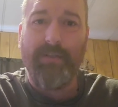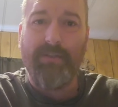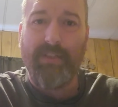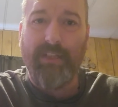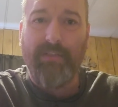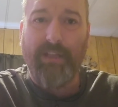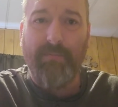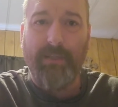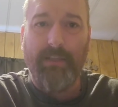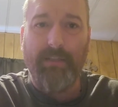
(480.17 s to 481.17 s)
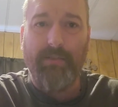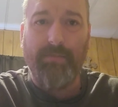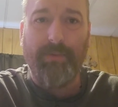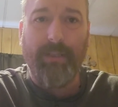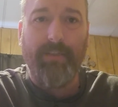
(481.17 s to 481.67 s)
the 6th, I'll be in a new
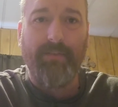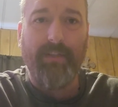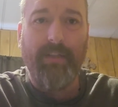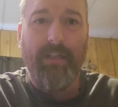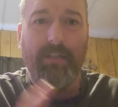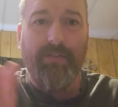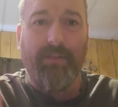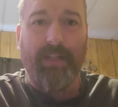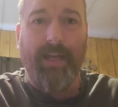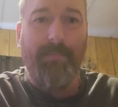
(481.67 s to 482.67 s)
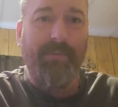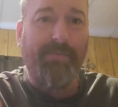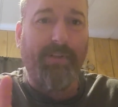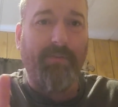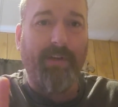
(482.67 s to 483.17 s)
place. So the
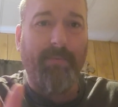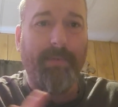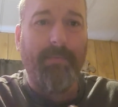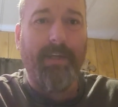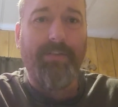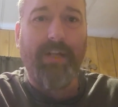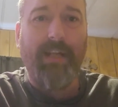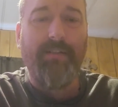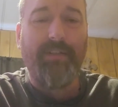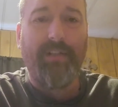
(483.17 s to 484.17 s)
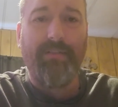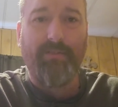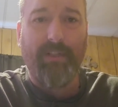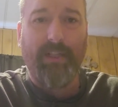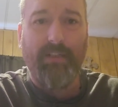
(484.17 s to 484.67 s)
atmosphere around me may change, and it's
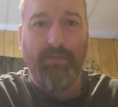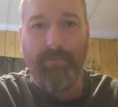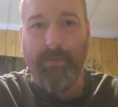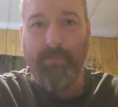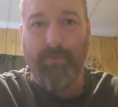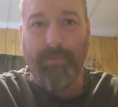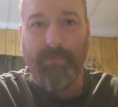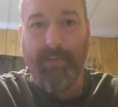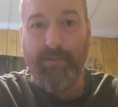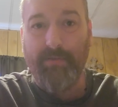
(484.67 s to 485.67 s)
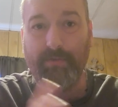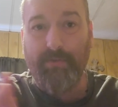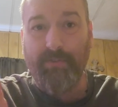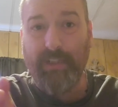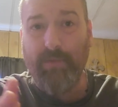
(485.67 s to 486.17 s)
going to get a little bit more professional, so
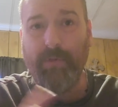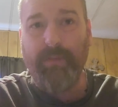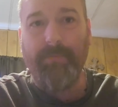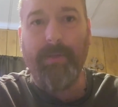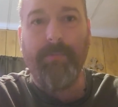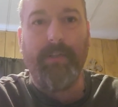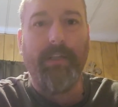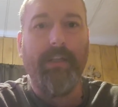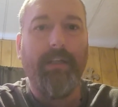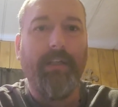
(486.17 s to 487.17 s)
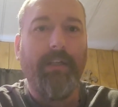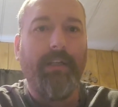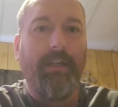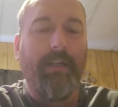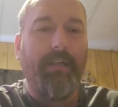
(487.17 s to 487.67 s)
stick with me. But
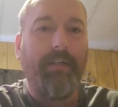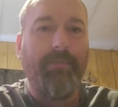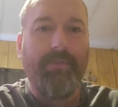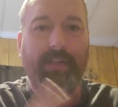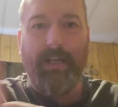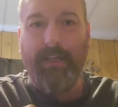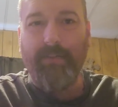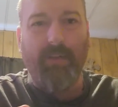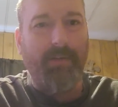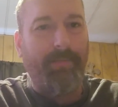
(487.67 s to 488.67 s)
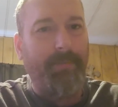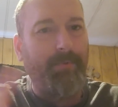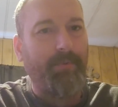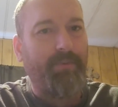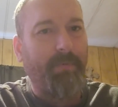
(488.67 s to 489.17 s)
give a shout out to all the people
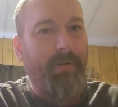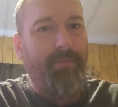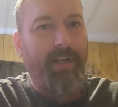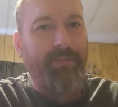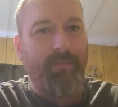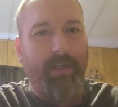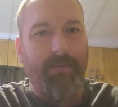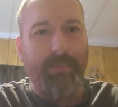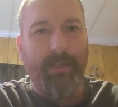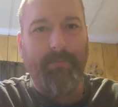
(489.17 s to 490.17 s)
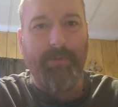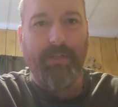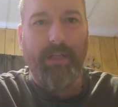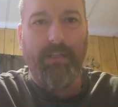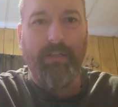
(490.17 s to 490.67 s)
in the Small Fry Squad, man.
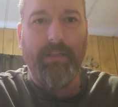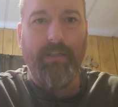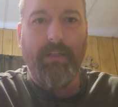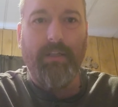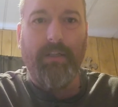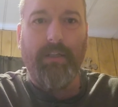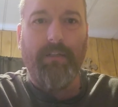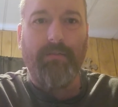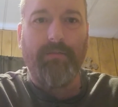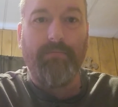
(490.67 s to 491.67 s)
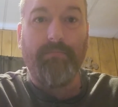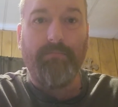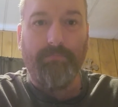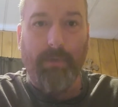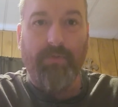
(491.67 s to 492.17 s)
Appreciate
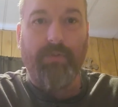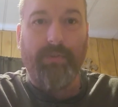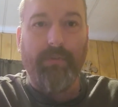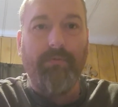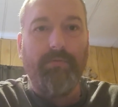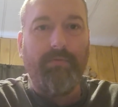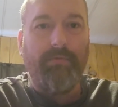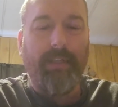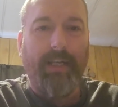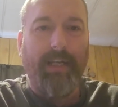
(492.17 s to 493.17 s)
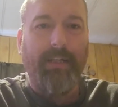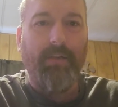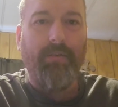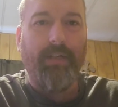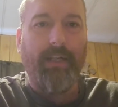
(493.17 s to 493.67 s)
most of you that I
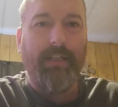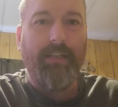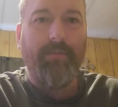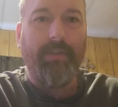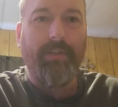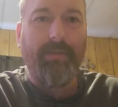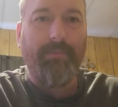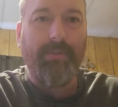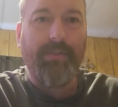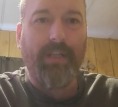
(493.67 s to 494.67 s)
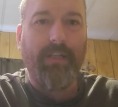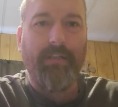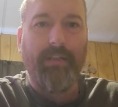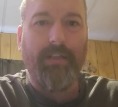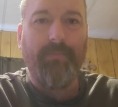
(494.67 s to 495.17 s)
know and I deal with. Appreciate
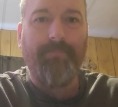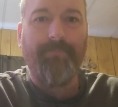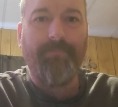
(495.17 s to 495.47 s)
the